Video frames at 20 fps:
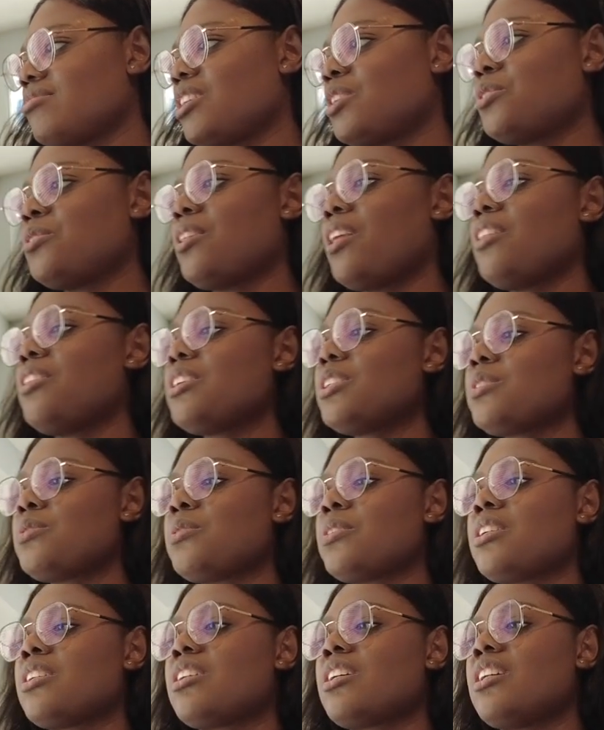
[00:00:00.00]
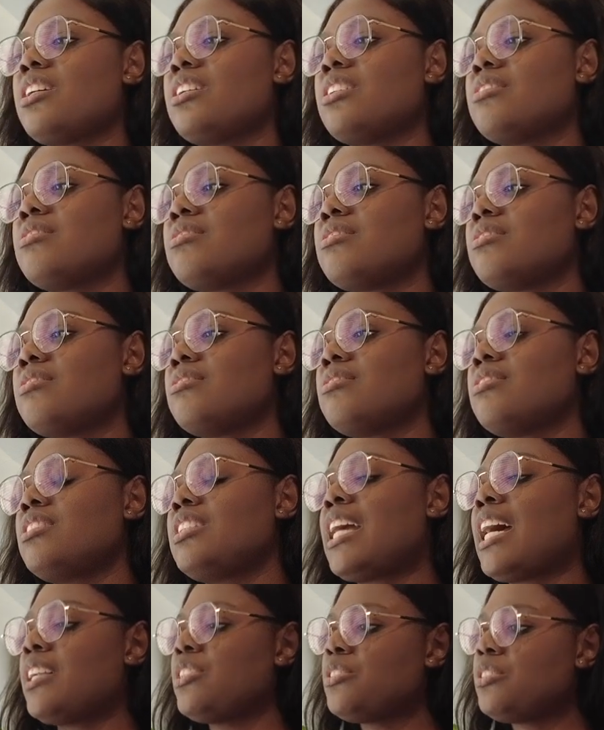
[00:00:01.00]
Oh, that looks really good.
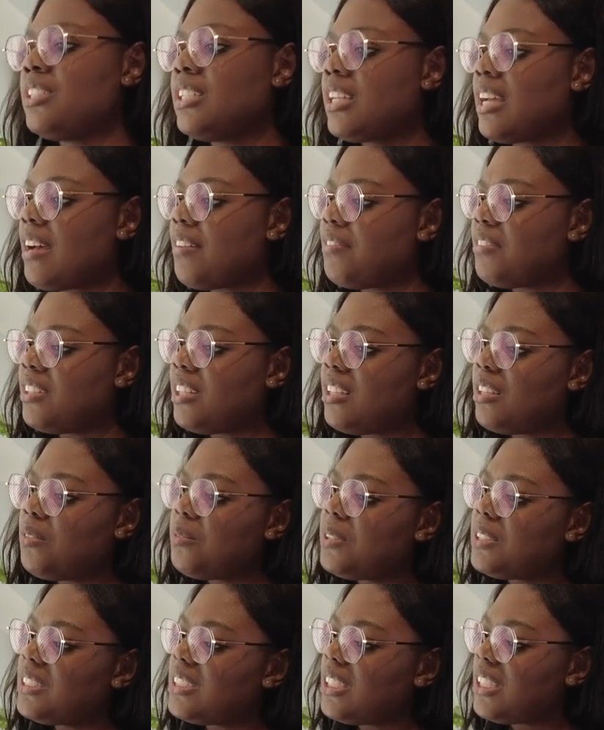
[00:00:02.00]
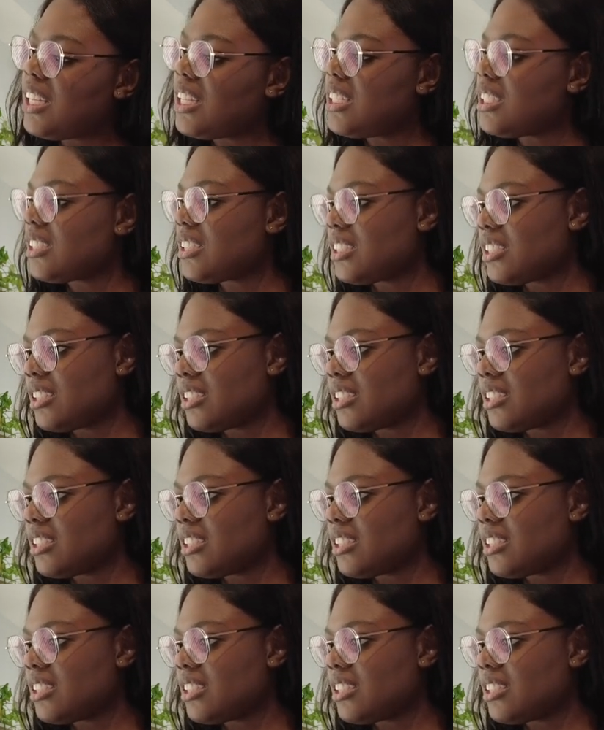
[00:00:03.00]
Naturally caffeinated. What's in this?